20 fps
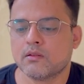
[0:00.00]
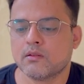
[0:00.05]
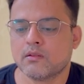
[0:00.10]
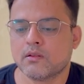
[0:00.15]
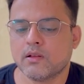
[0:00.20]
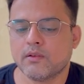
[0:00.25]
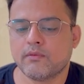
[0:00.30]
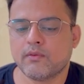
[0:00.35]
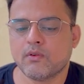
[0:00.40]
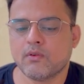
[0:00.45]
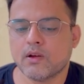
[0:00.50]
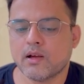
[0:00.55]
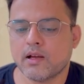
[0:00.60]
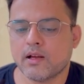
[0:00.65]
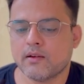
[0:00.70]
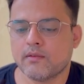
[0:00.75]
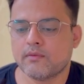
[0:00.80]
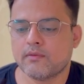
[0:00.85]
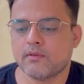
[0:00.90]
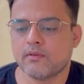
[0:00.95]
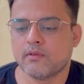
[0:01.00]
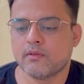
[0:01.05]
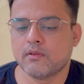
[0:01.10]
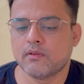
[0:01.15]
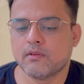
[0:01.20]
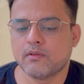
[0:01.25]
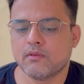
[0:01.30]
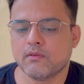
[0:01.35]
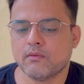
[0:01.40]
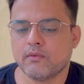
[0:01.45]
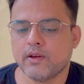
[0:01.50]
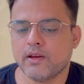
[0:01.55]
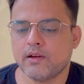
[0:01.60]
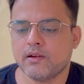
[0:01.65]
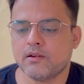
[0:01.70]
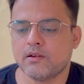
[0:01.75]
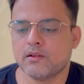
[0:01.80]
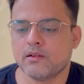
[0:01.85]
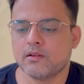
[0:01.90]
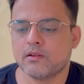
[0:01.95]
if you have
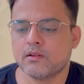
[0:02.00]
weight,